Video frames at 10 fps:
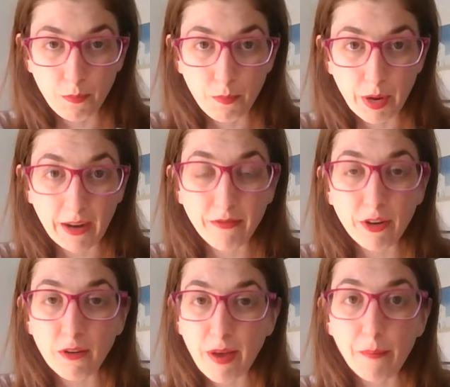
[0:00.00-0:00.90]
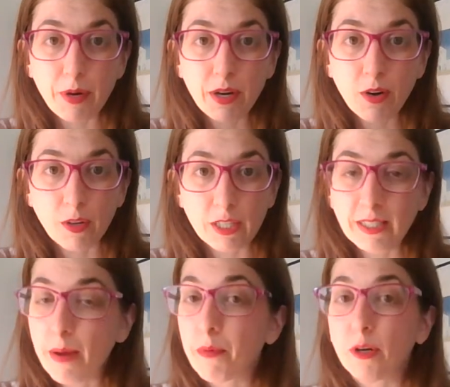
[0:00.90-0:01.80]
book it for November or
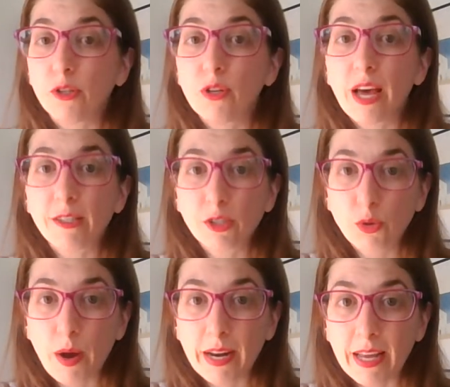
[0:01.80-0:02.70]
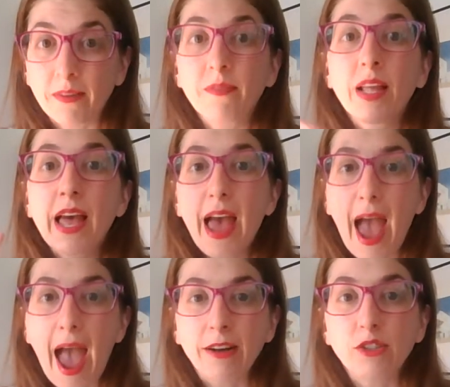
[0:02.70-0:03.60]
December of 2020
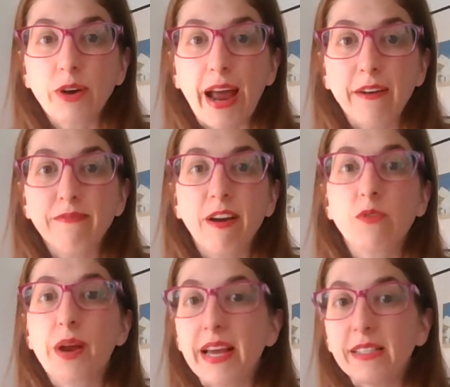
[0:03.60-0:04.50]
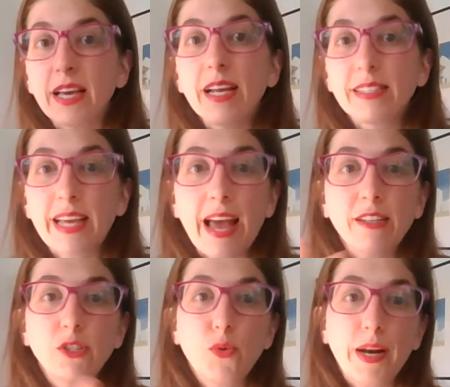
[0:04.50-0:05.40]
and try to fundraise $10
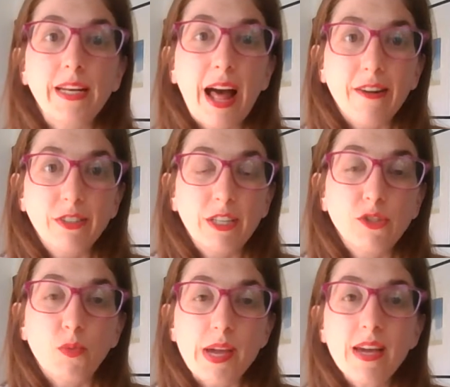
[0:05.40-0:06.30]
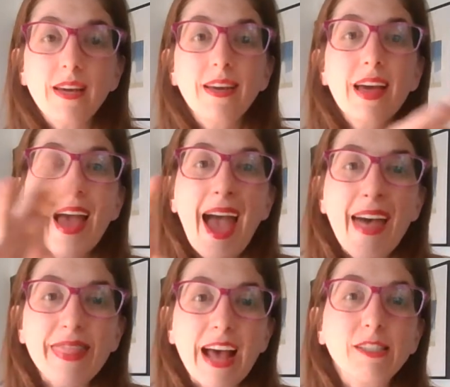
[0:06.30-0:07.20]
to $20 each week.
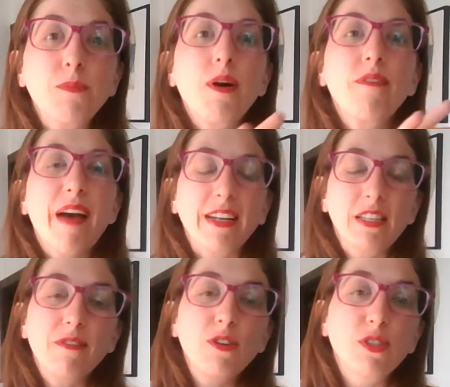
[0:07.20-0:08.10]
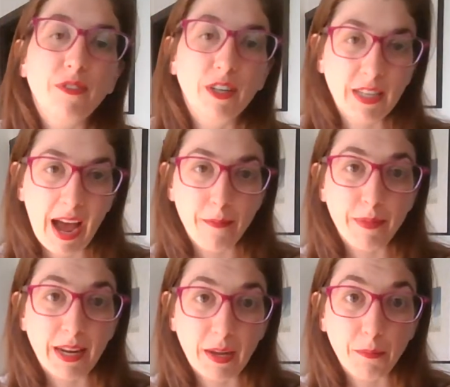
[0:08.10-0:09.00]
And that's a more effective use of your time
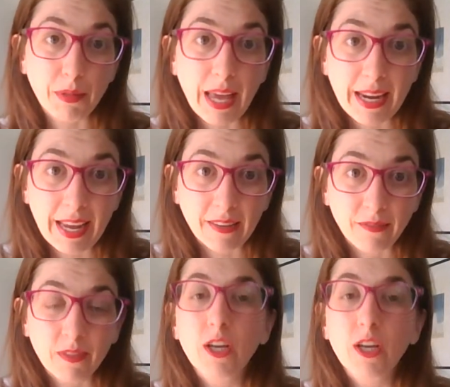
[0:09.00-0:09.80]
than complaining.